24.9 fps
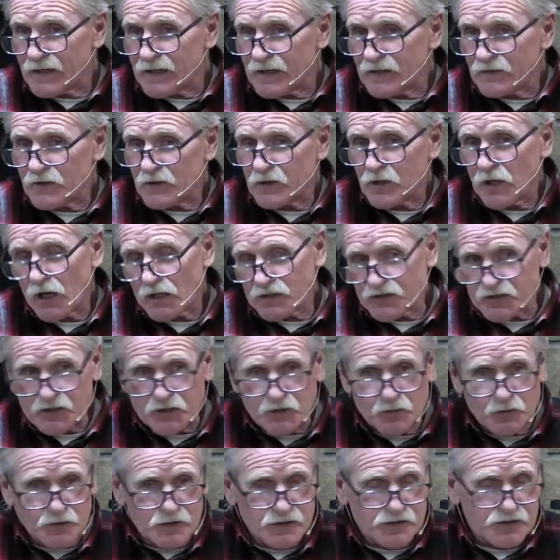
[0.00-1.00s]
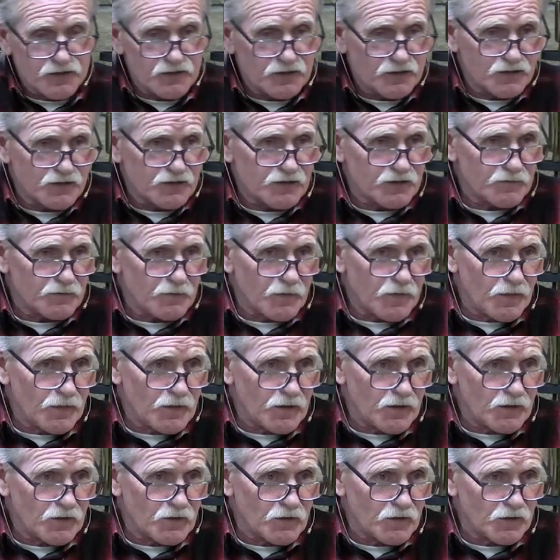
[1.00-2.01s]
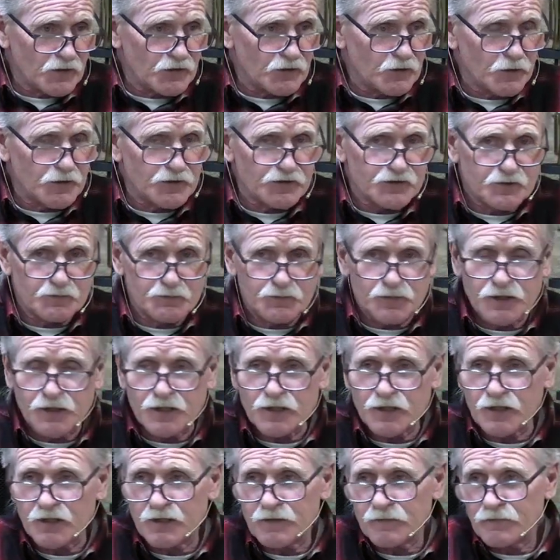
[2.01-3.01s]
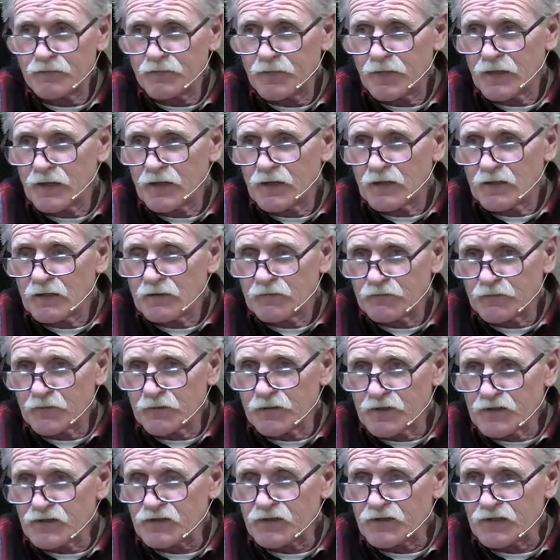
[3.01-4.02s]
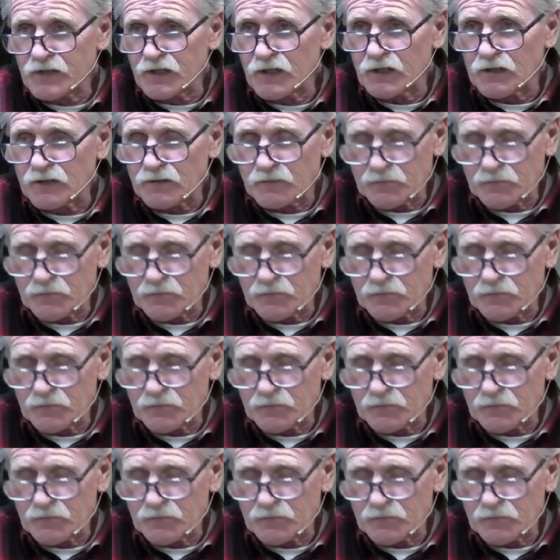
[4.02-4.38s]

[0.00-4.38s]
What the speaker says: the consequences are going to be for his sin.